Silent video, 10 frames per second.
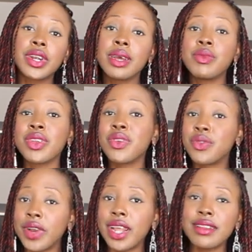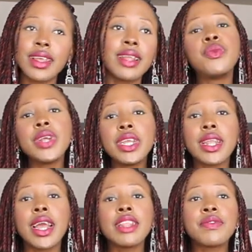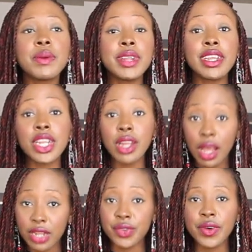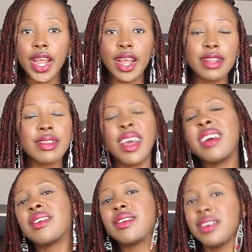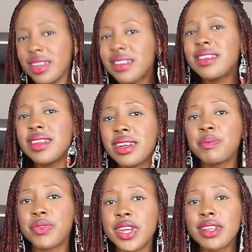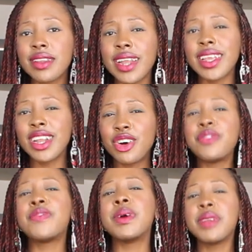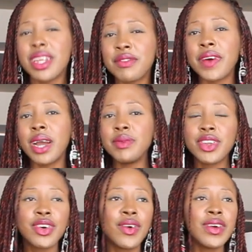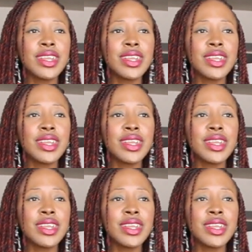wear them with the dress, and really nice feminine dress, it still brings that kind of feminine vibe, you know.